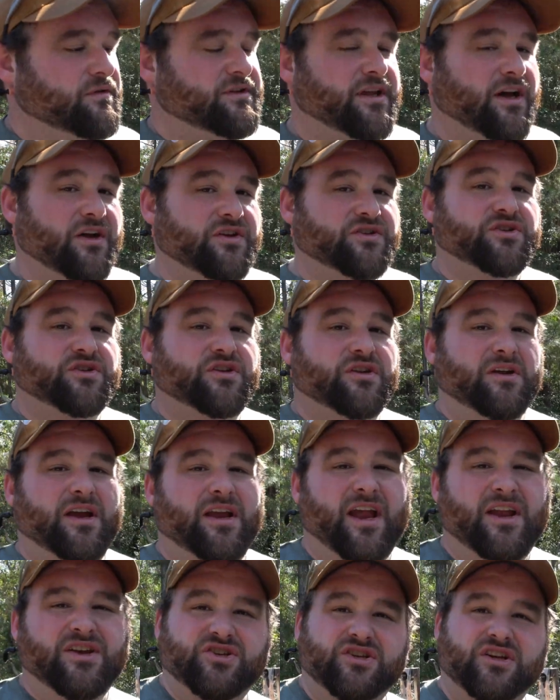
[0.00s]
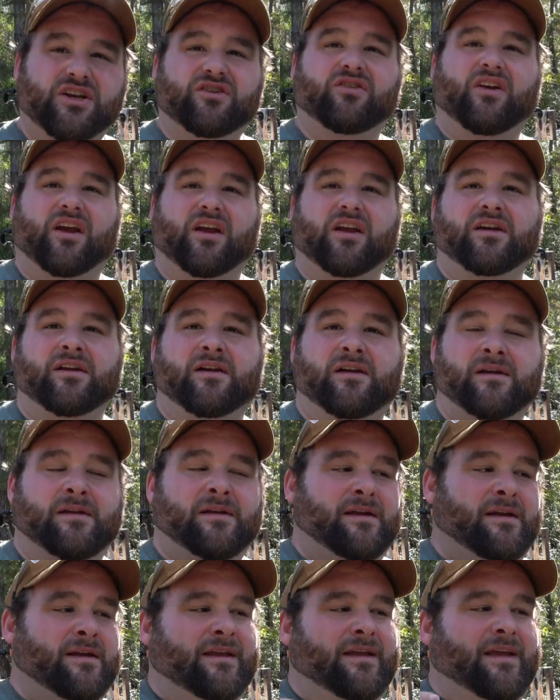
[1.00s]
it tells you the engineering
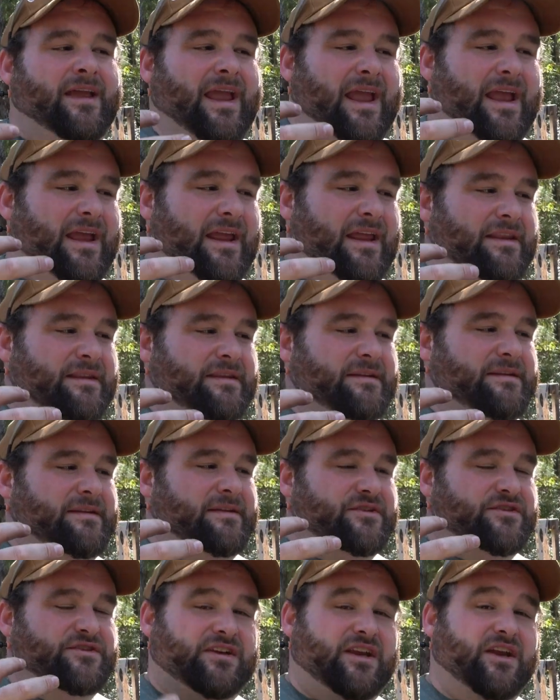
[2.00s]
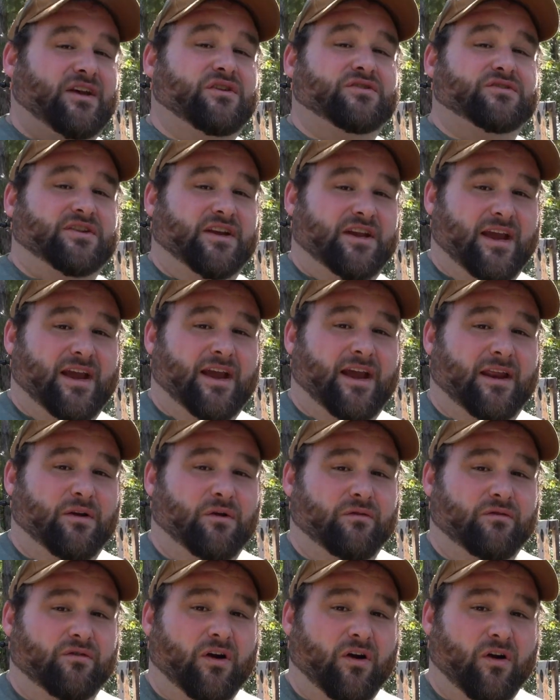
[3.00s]
and the skills they had
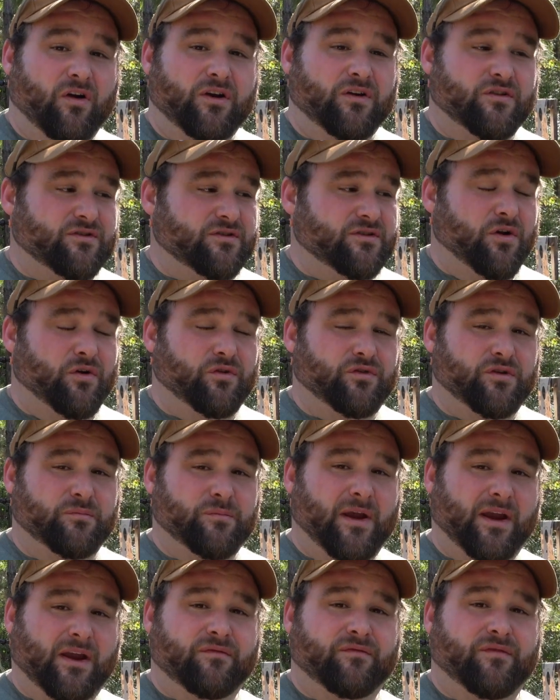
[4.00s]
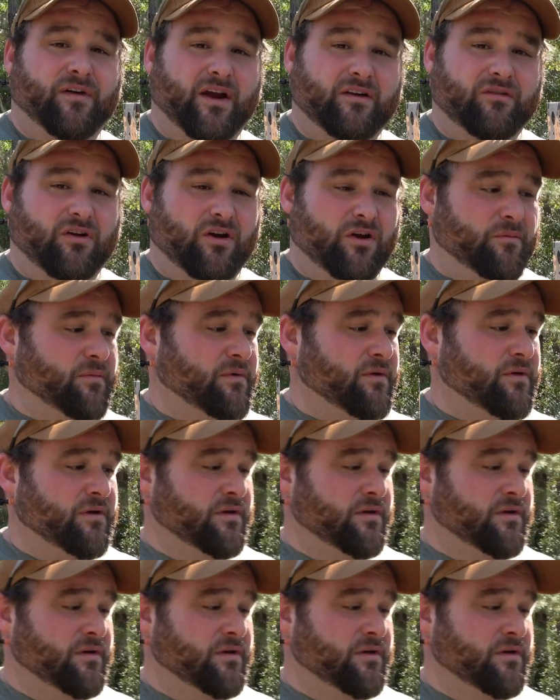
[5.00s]
over 100 years ago to make a firearm